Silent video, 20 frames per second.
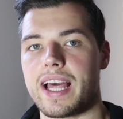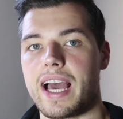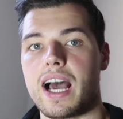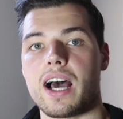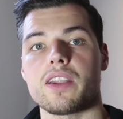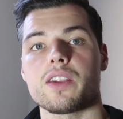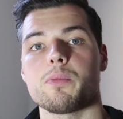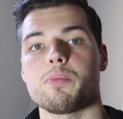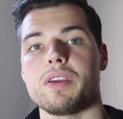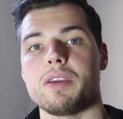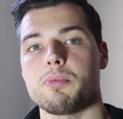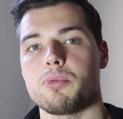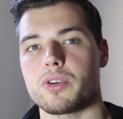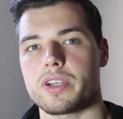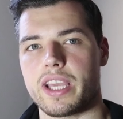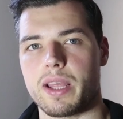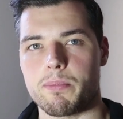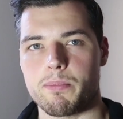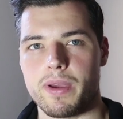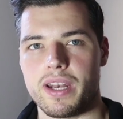that other
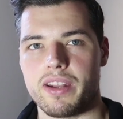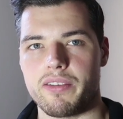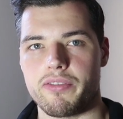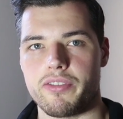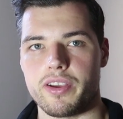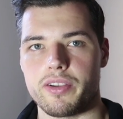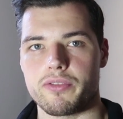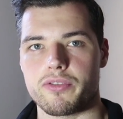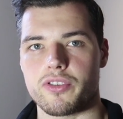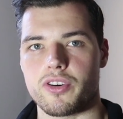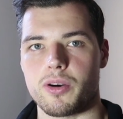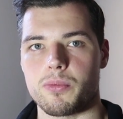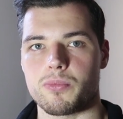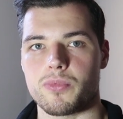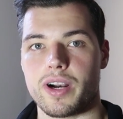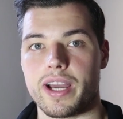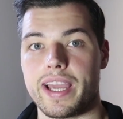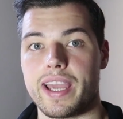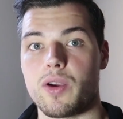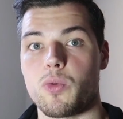people can benefit
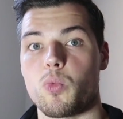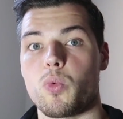from, right?